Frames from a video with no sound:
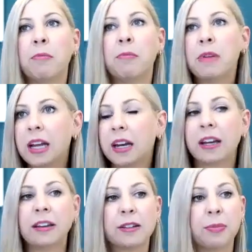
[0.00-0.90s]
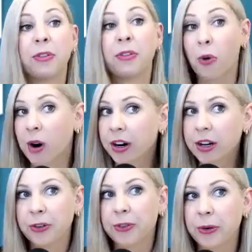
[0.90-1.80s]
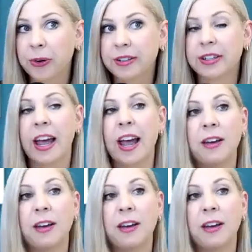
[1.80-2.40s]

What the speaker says: meetings before your focus day,